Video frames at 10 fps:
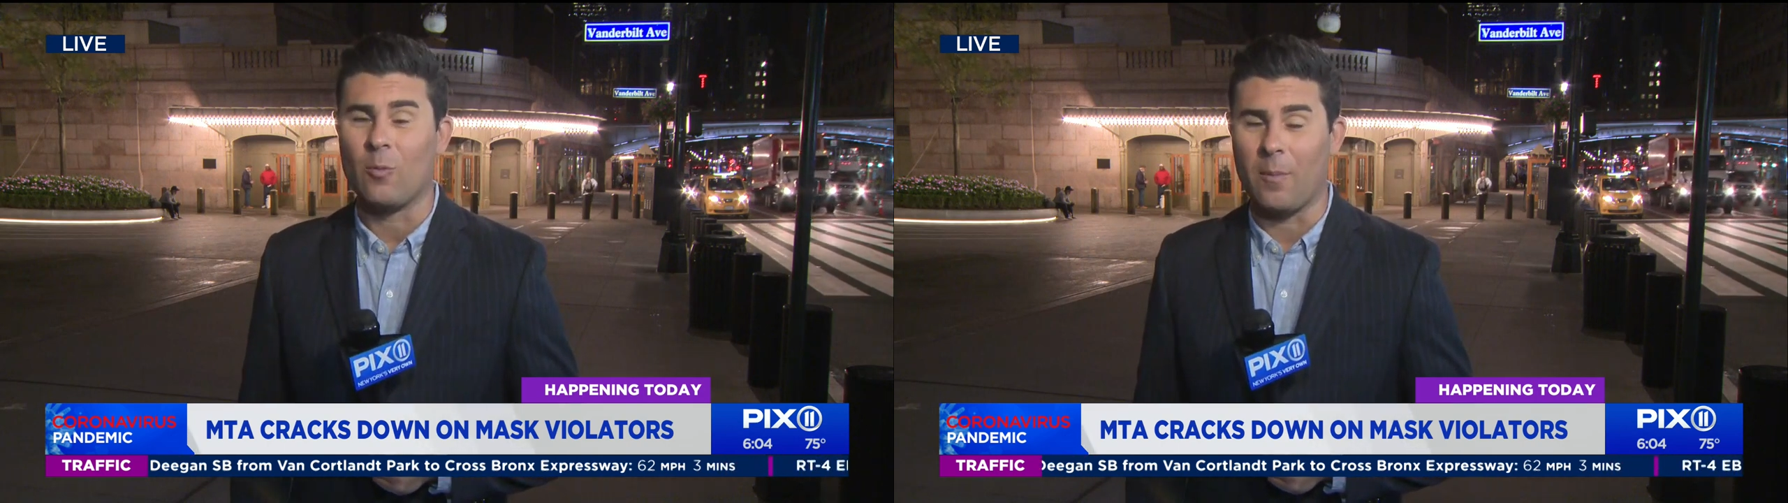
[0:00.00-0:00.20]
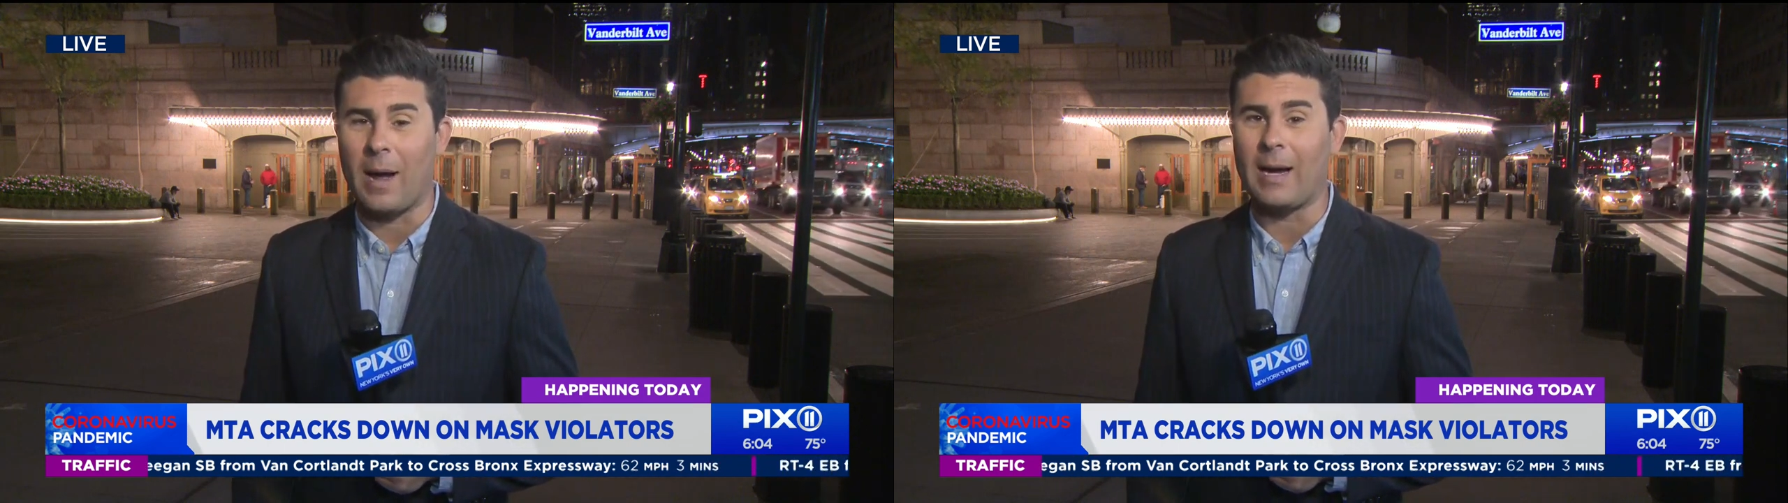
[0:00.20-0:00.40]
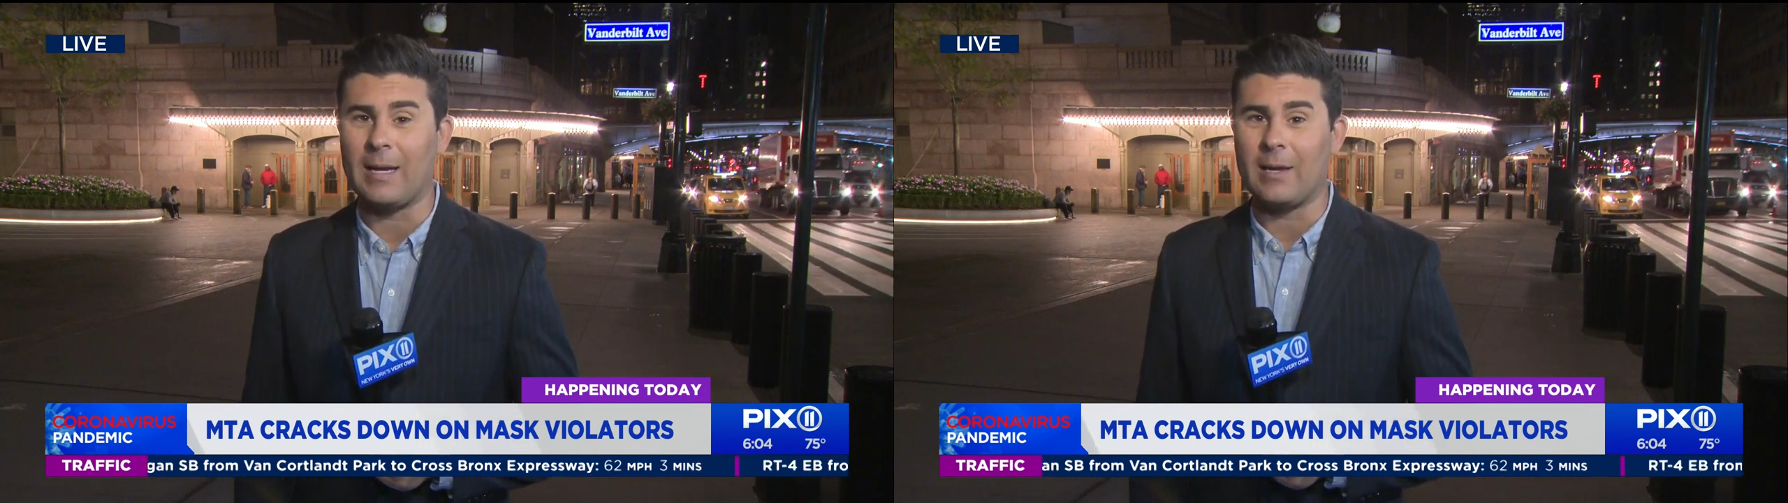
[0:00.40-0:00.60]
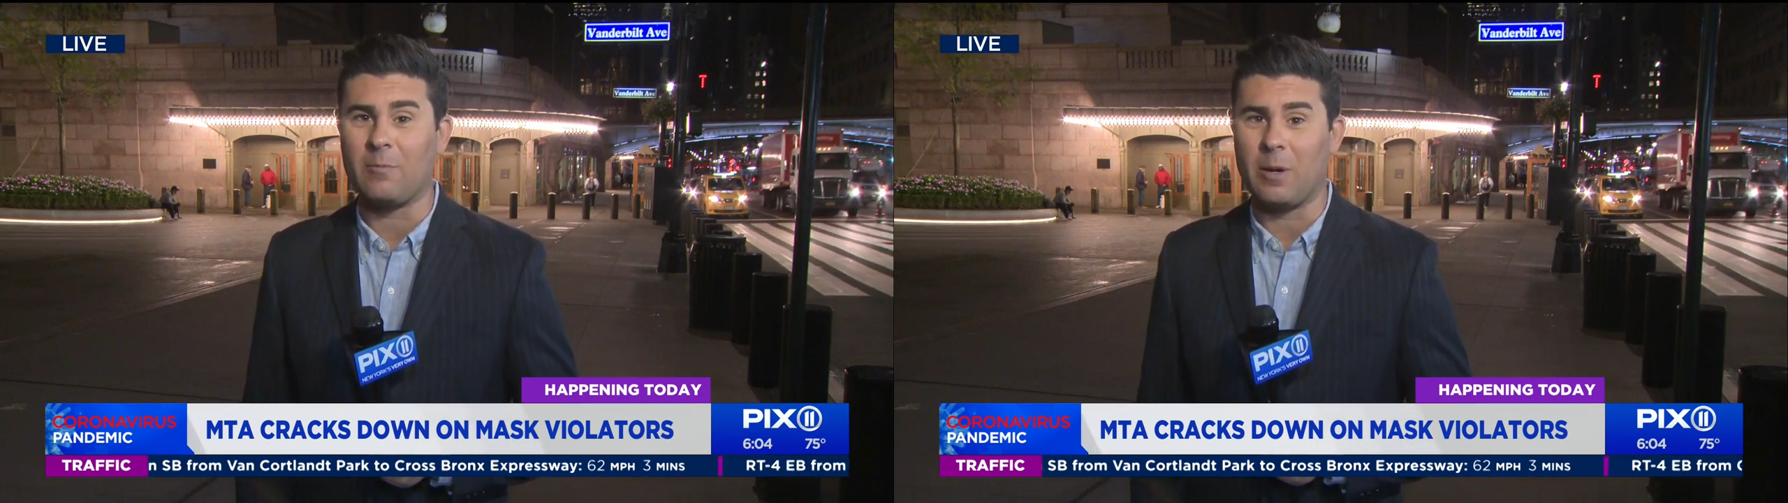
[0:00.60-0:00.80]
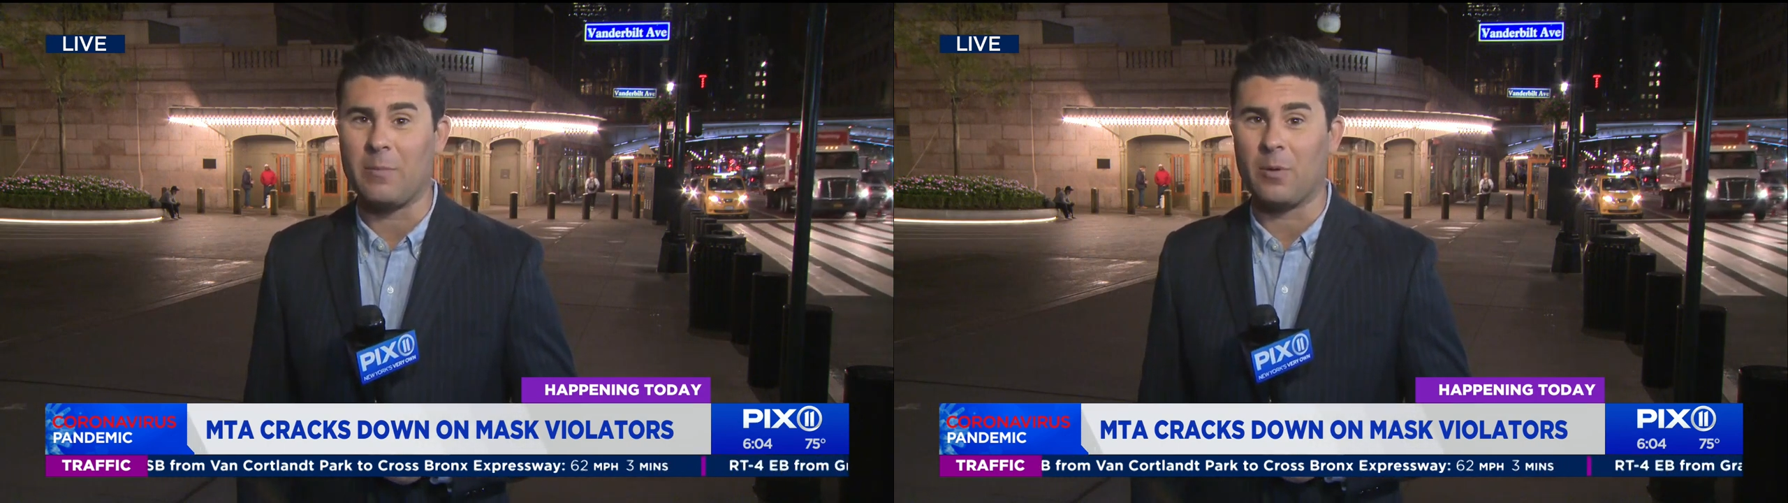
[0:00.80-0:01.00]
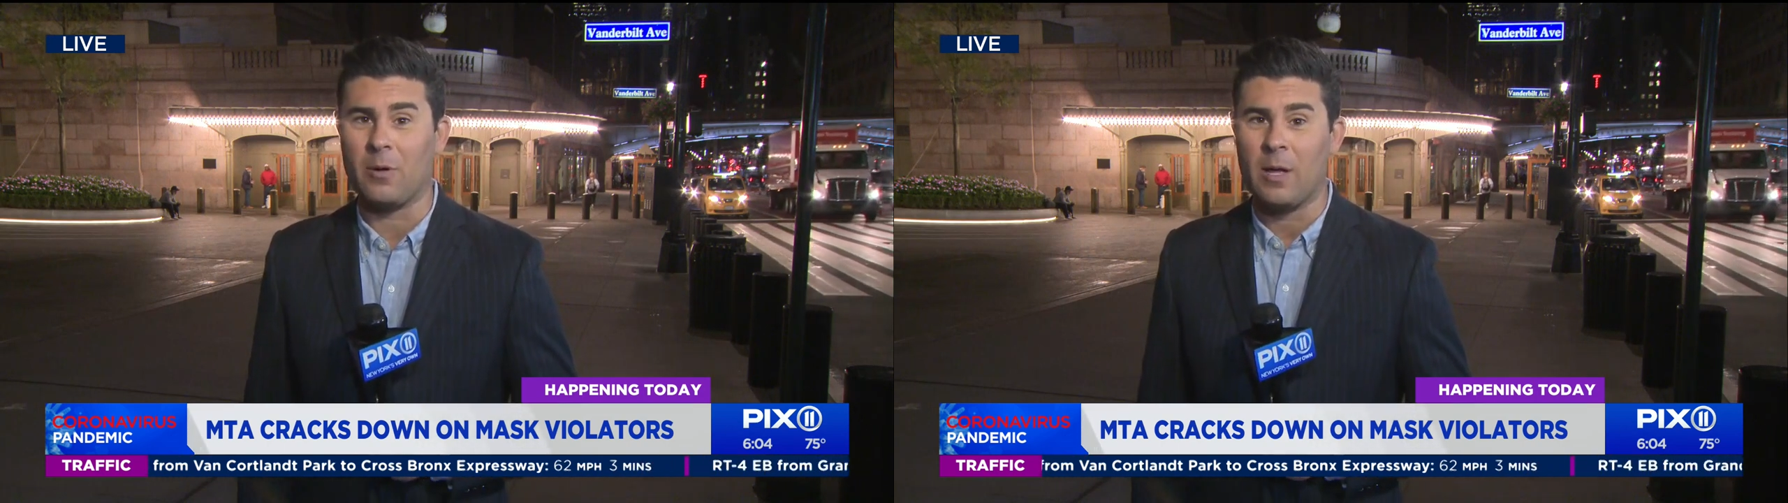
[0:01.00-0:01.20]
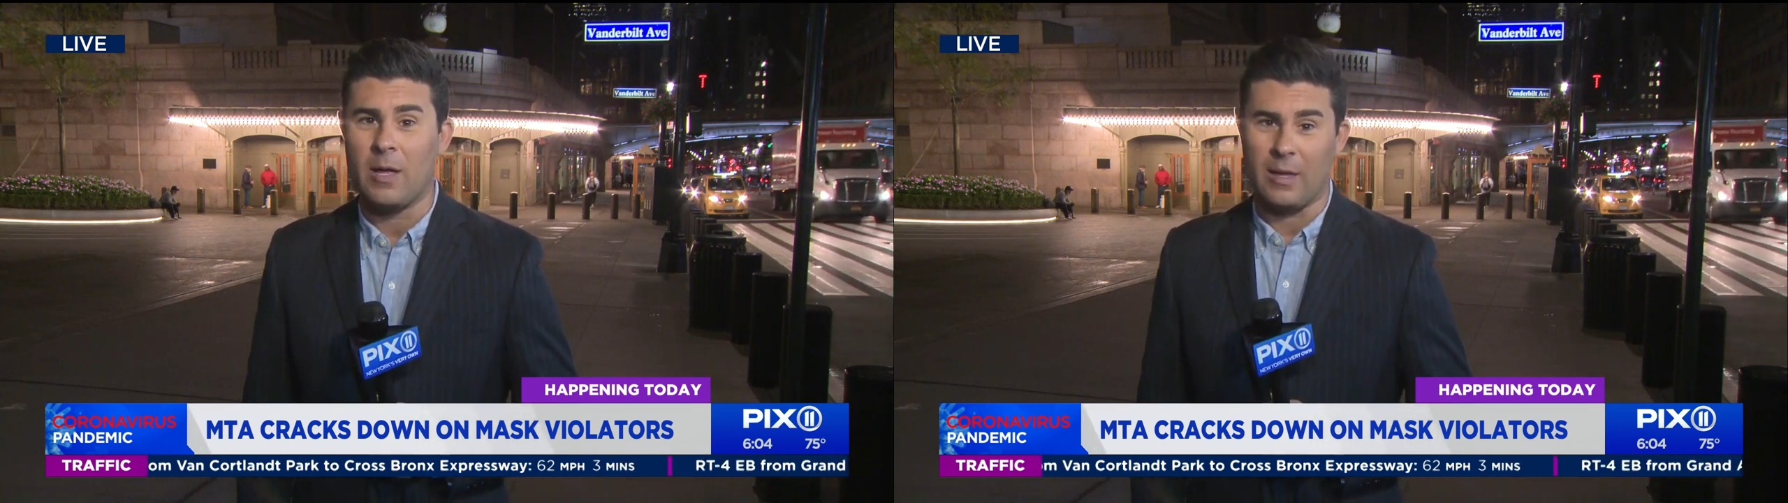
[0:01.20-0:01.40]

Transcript: reminding people.